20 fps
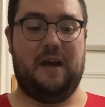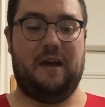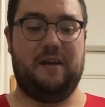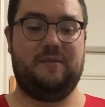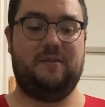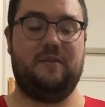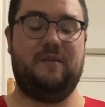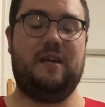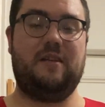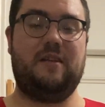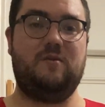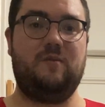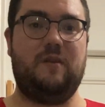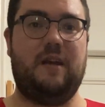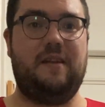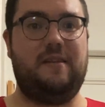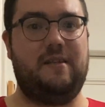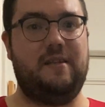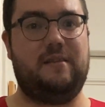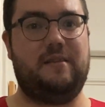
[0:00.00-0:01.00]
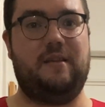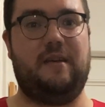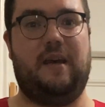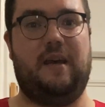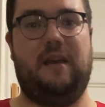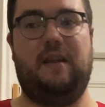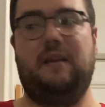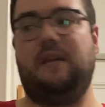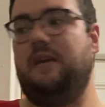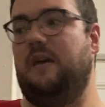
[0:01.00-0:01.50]
So that's what I did
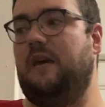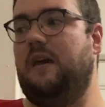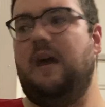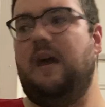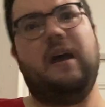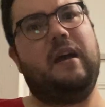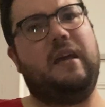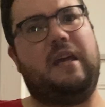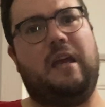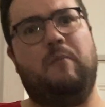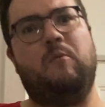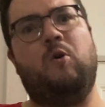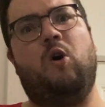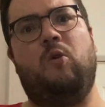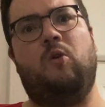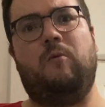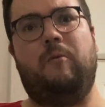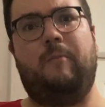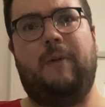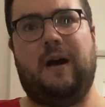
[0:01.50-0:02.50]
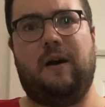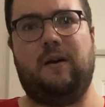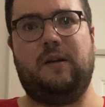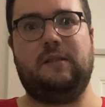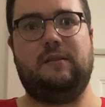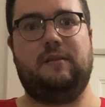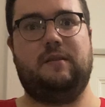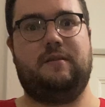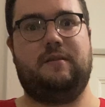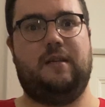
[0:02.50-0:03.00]
tonight. Came home
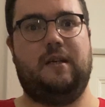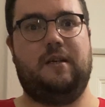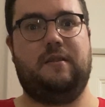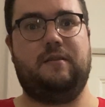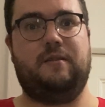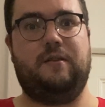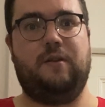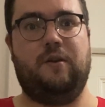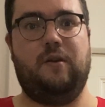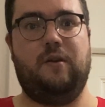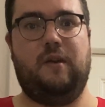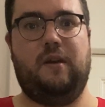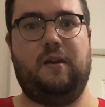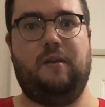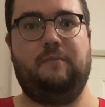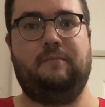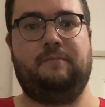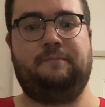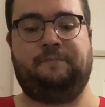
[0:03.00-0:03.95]
about 6:30,